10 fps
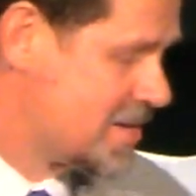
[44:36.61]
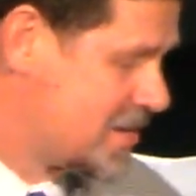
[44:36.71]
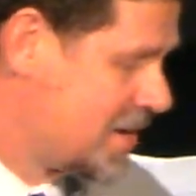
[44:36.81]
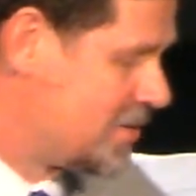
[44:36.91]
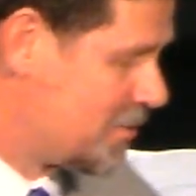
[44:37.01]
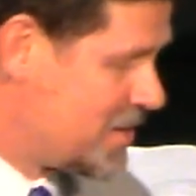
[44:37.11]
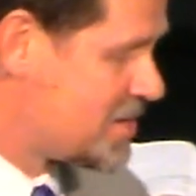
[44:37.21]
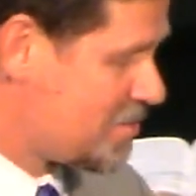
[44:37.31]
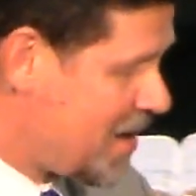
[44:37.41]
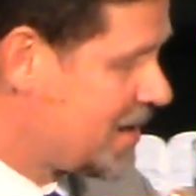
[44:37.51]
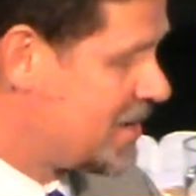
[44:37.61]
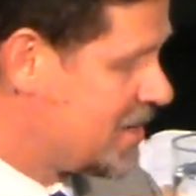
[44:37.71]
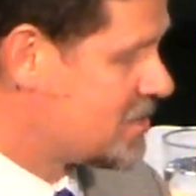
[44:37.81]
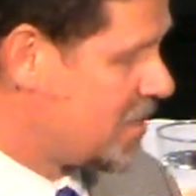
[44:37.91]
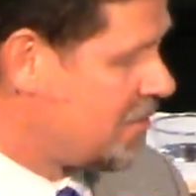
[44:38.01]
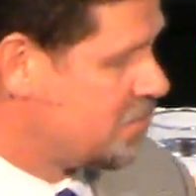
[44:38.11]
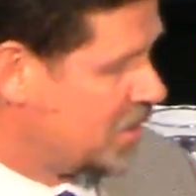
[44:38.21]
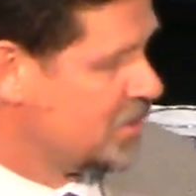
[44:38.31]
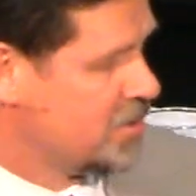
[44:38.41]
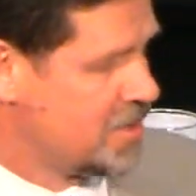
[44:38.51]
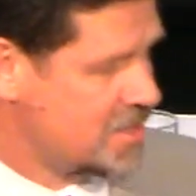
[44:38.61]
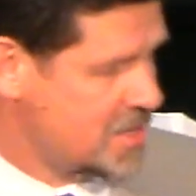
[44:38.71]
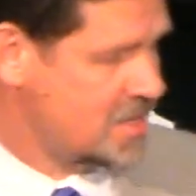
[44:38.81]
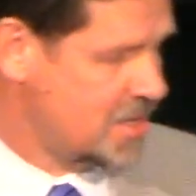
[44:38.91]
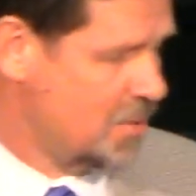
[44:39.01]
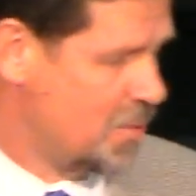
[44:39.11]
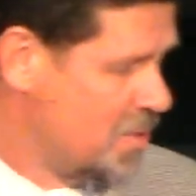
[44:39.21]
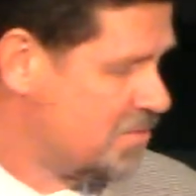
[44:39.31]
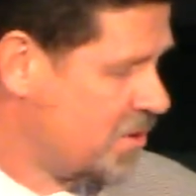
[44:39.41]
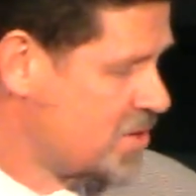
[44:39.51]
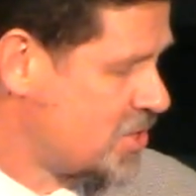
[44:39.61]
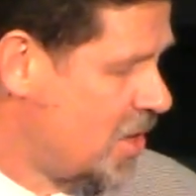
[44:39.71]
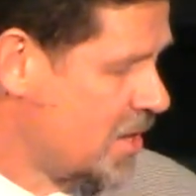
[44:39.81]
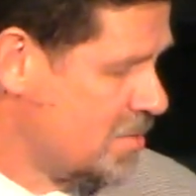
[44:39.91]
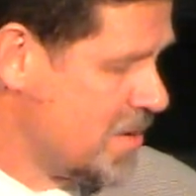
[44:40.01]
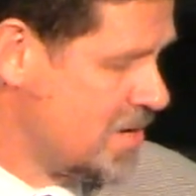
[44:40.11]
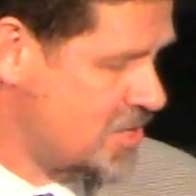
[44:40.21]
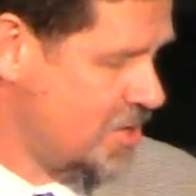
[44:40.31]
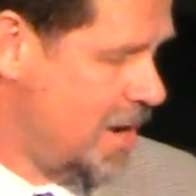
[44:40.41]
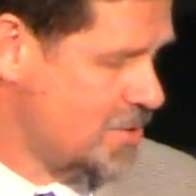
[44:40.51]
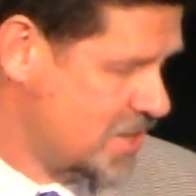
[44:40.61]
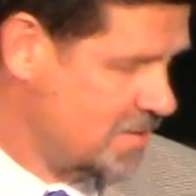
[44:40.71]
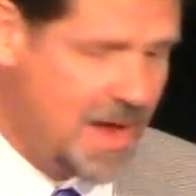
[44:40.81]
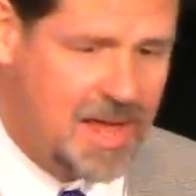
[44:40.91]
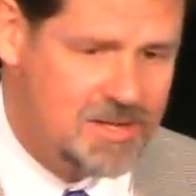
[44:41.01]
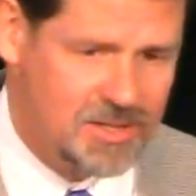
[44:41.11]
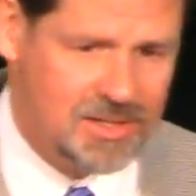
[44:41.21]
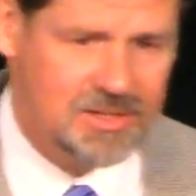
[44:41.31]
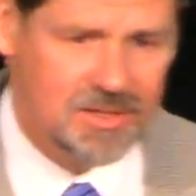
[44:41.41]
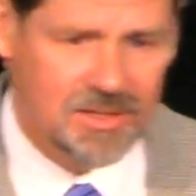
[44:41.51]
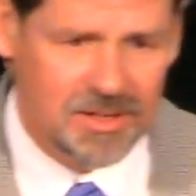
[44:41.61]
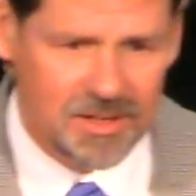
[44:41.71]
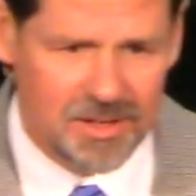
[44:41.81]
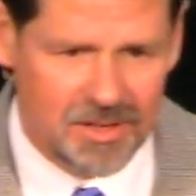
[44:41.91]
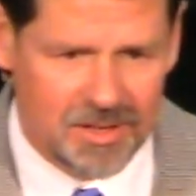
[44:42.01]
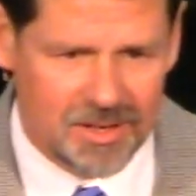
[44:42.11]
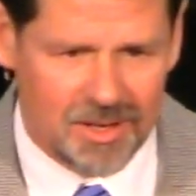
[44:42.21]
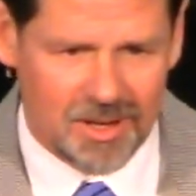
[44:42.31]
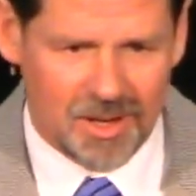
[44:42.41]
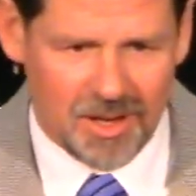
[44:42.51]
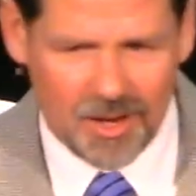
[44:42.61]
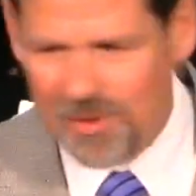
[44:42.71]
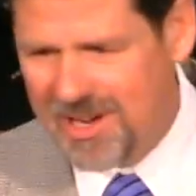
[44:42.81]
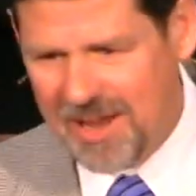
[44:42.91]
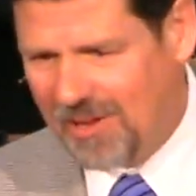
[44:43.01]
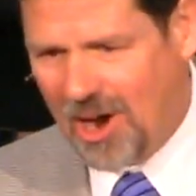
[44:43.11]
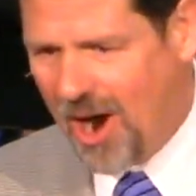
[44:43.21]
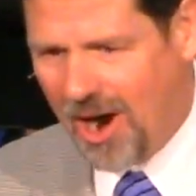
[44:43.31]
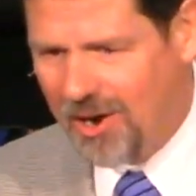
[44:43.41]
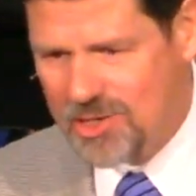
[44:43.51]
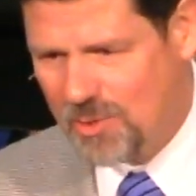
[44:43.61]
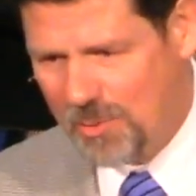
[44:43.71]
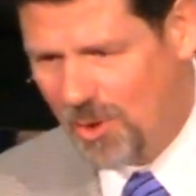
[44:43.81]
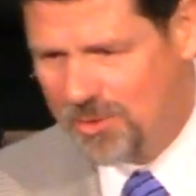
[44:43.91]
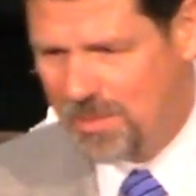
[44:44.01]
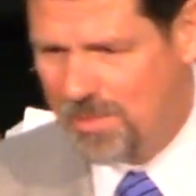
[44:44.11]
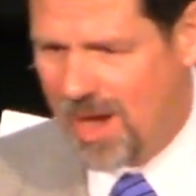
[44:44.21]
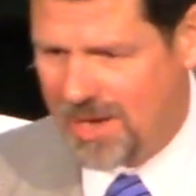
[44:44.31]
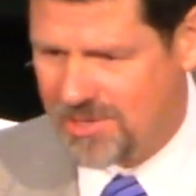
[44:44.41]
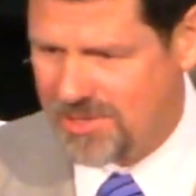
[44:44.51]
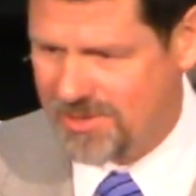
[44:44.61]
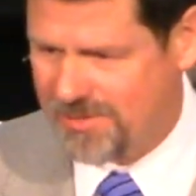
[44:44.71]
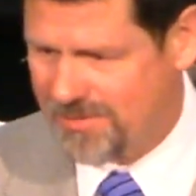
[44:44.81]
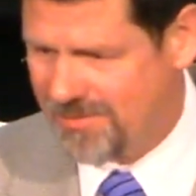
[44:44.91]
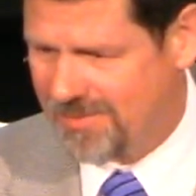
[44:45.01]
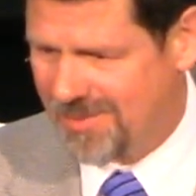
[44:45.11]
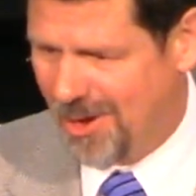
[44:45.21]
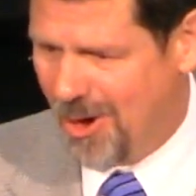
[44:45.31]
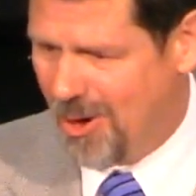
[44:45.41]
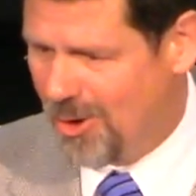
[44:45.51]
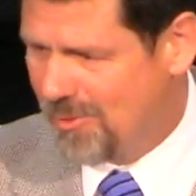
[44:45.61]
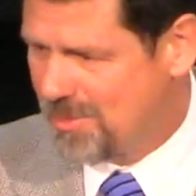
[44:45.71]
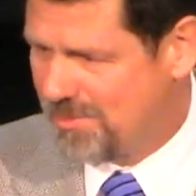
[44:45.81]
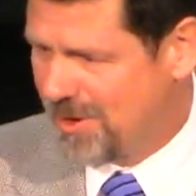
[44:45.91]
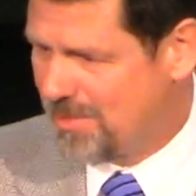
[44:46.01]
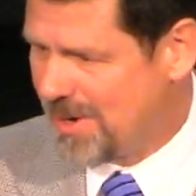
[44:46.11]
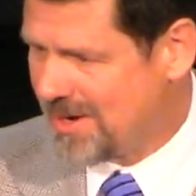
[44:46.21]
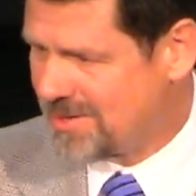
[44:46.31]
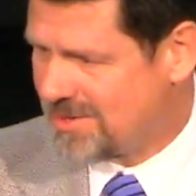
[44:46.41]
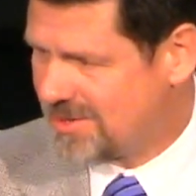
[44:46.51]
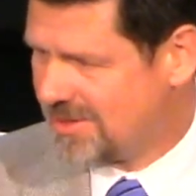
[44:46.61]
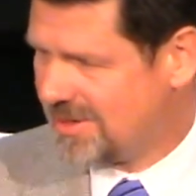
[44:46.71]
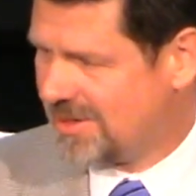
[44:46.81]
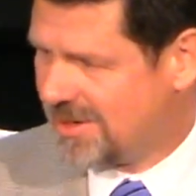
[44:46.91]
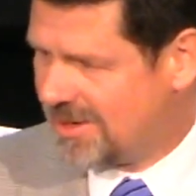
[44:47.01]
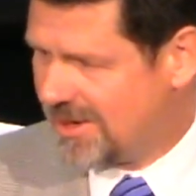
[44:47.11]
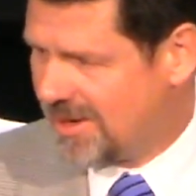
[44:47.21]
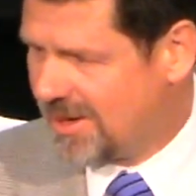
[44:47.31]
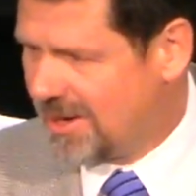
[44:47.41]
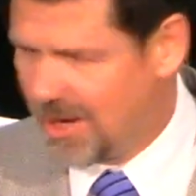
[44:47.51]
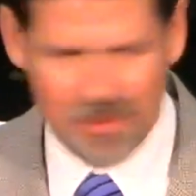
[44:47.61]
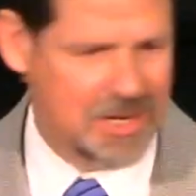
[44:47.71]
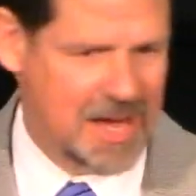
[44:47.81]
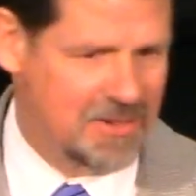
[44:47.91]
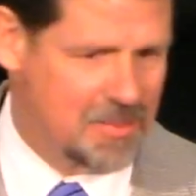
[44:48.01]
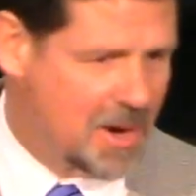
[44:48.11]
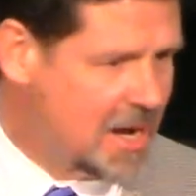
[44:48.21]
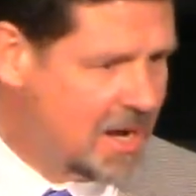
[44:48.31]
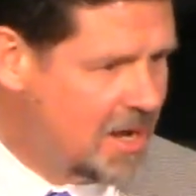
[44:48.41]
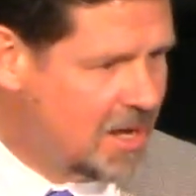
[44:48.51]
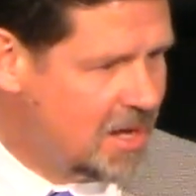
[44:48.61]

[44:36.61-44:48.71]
he said, the reason my kids love balut is he said, when we first started the ministry, I was an evangelist. And we didn't have a car, so we rode the bus all over the Philippines. And we didn't have any money.